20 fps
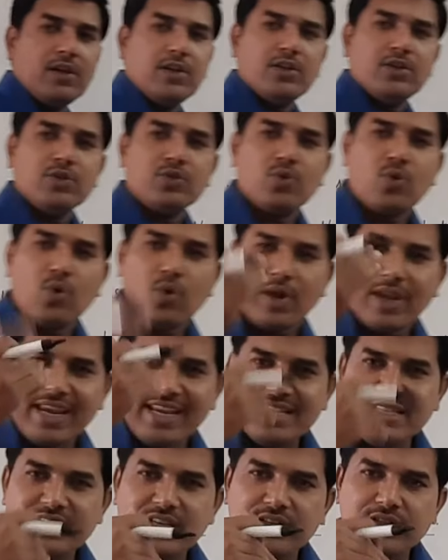So
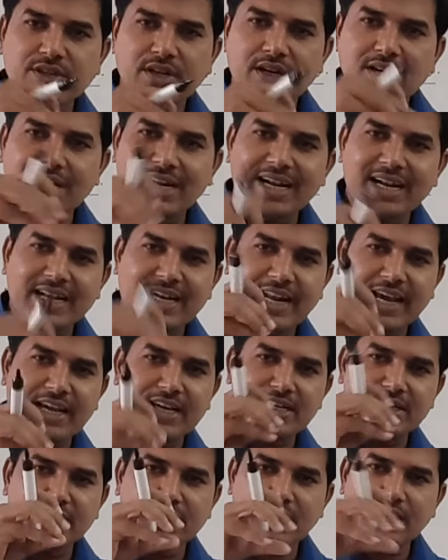ingestion,
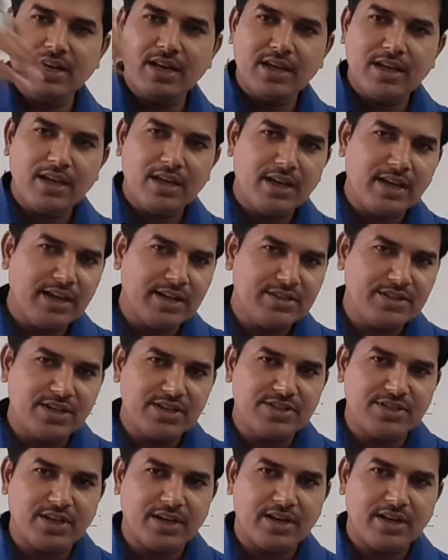digestion,
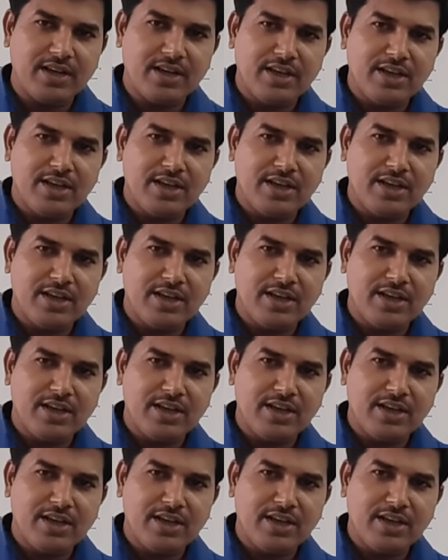egestion.